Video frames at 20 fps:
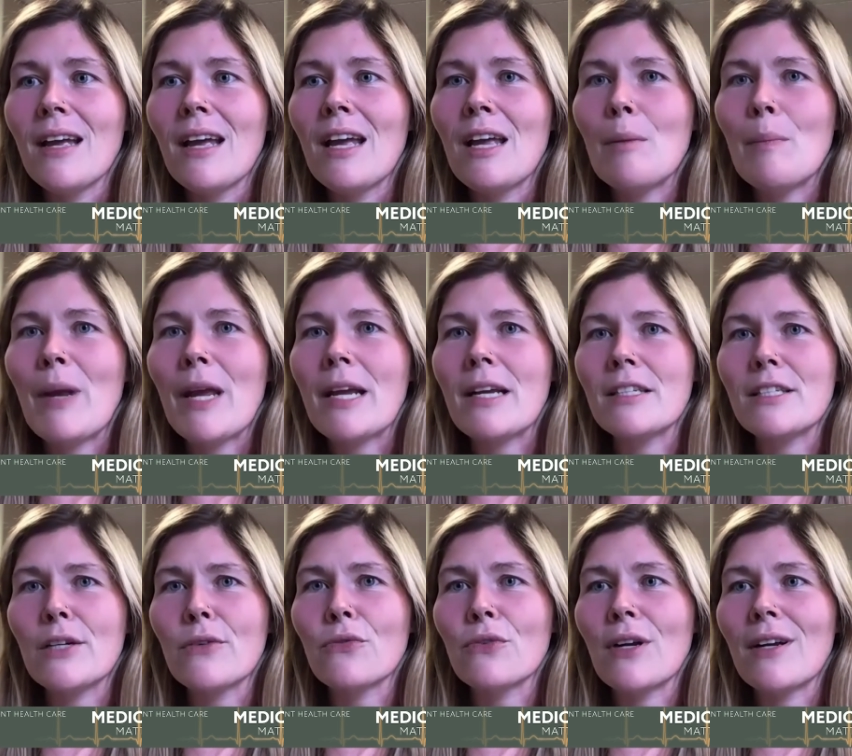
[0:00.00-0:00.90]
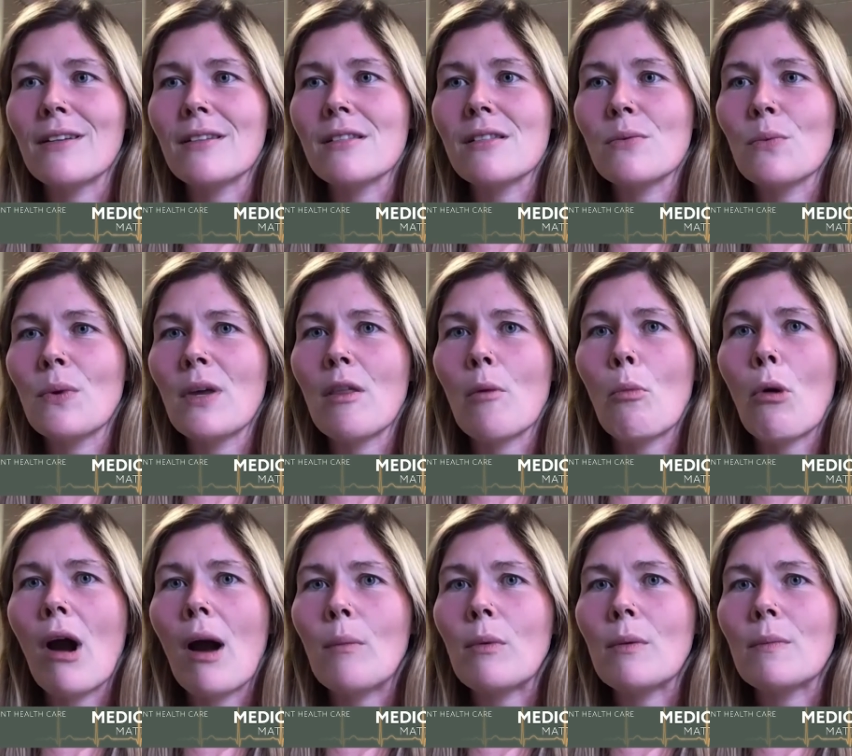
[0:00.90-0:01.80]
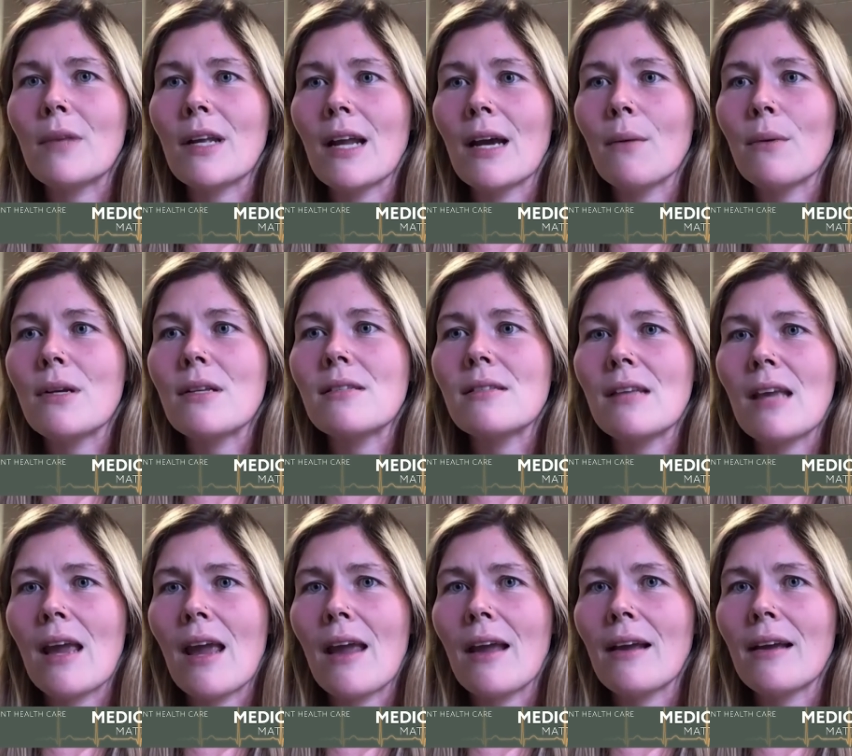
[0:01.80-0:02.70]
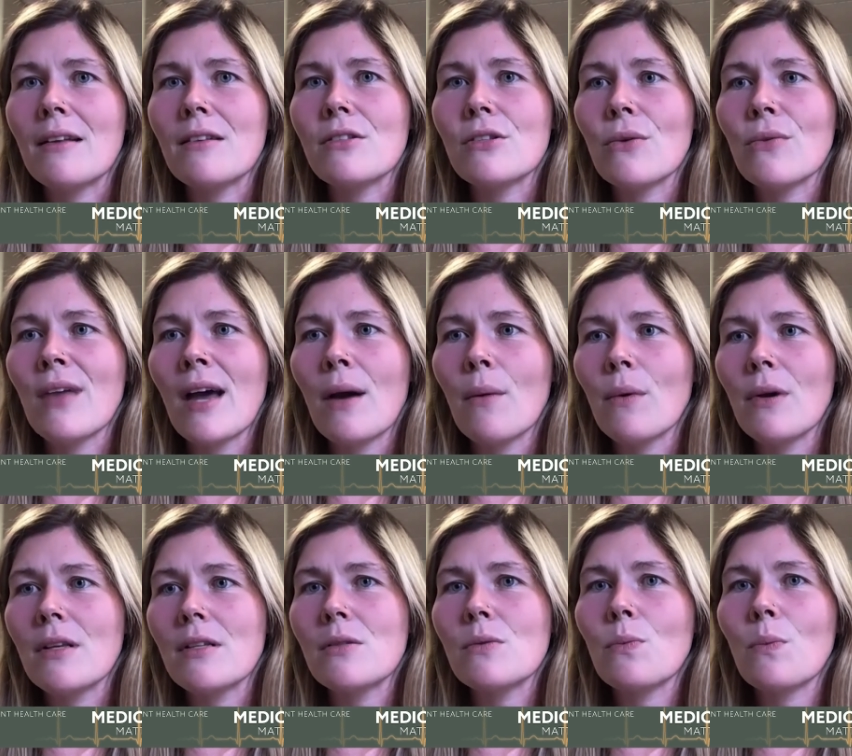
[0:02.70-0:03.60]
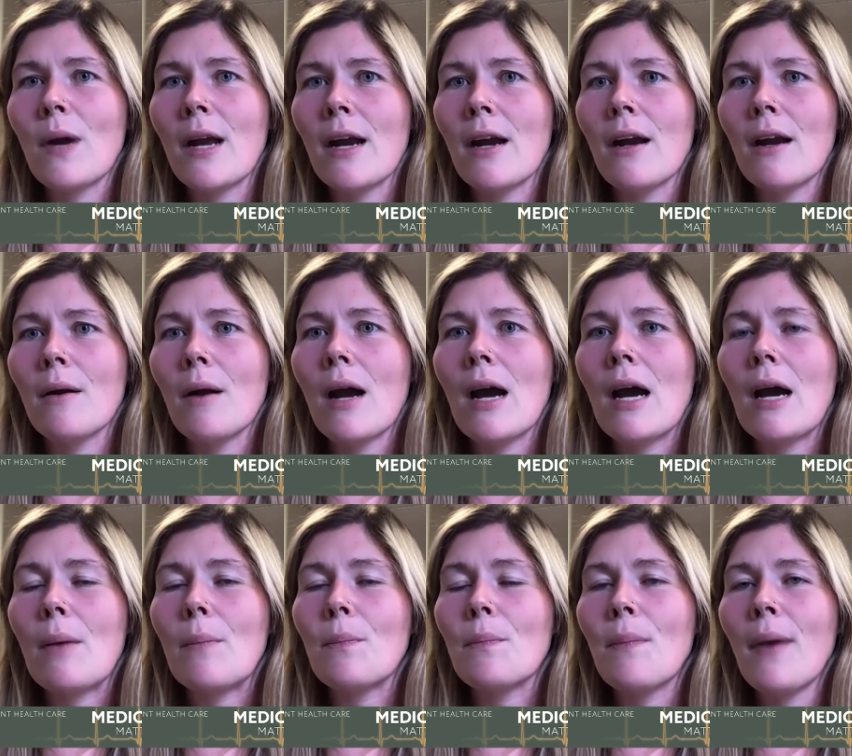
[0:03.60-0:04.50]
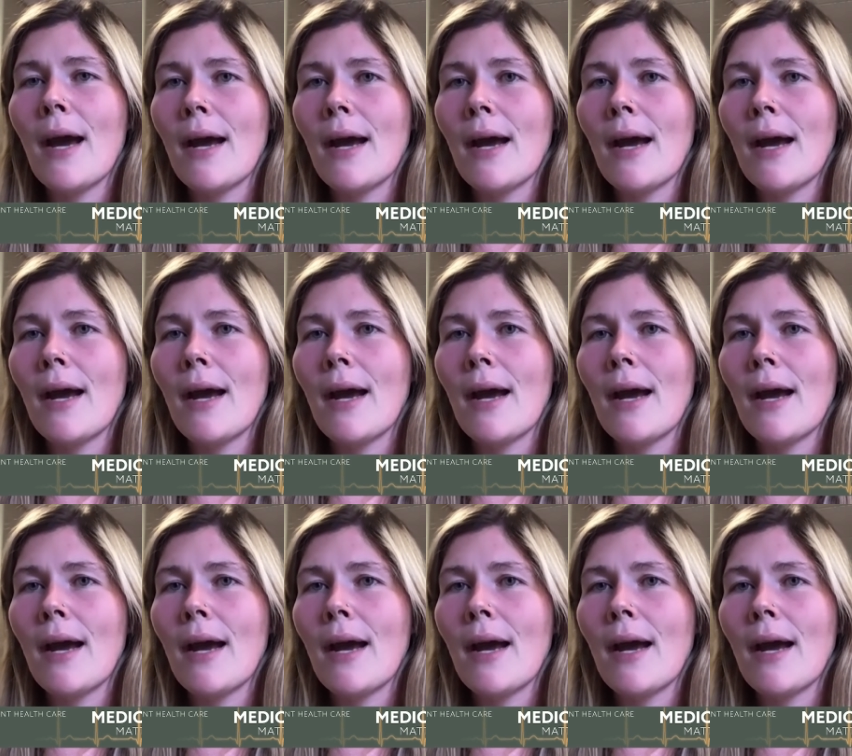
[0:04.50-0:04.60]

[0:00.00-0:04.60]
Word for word: and make a difference with a problem that i was seeing and so that was where um,